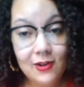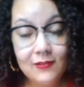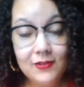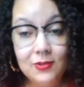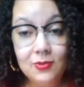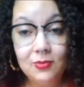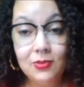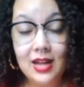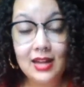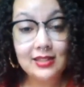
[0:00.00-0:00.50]
If
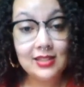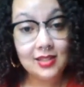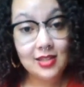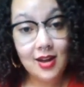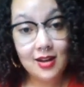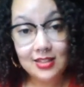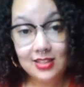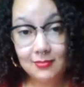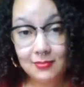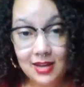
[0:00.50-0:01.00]
you'd like to
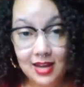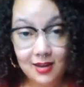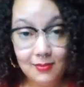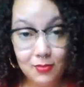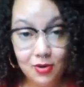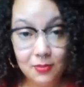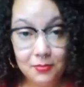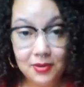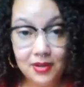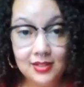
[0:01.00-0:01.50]
talk to me on a
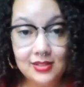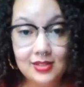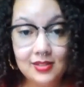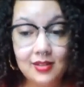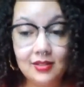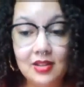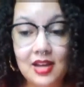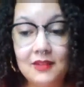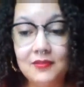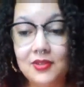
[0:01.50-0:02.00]
more
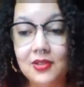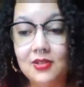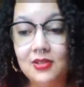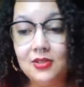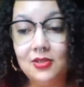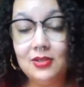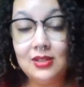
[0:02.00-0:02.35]
personal level,